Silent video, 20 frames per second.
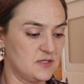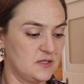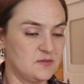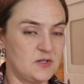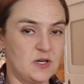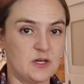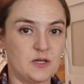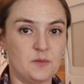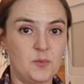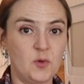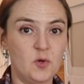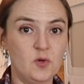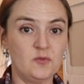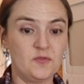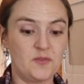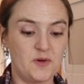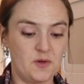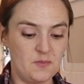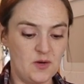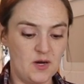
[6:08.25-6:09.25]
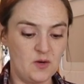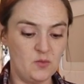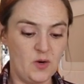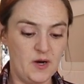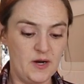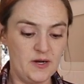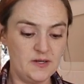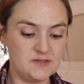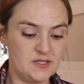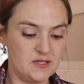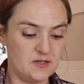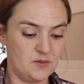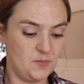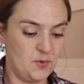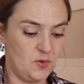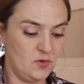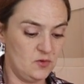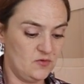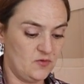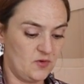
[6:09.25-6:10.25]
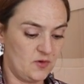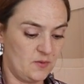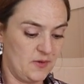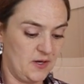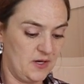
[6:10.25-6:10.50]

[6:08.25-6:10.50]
I've got a bowl for my whites and a bowl for